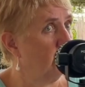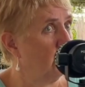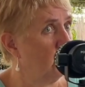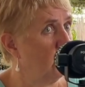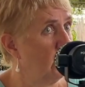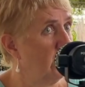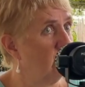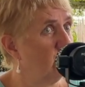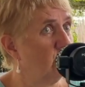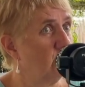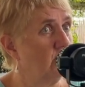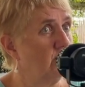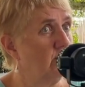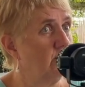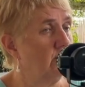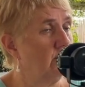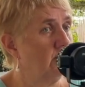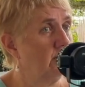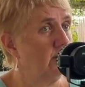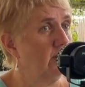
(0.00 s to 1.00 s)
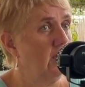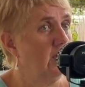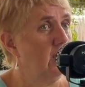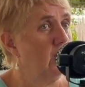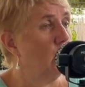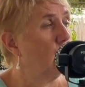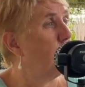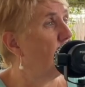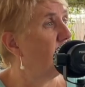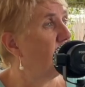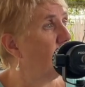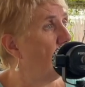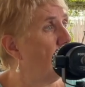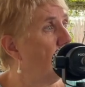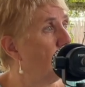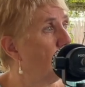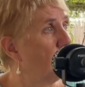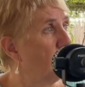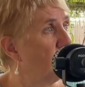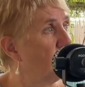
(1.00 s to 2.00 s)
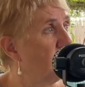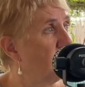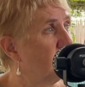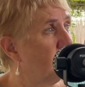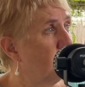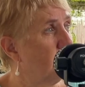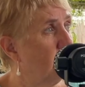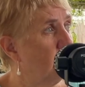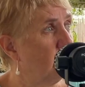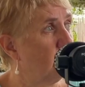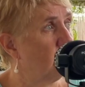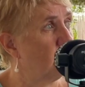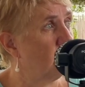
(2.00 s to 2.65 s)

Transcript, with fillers: quiz quiz night, which is the first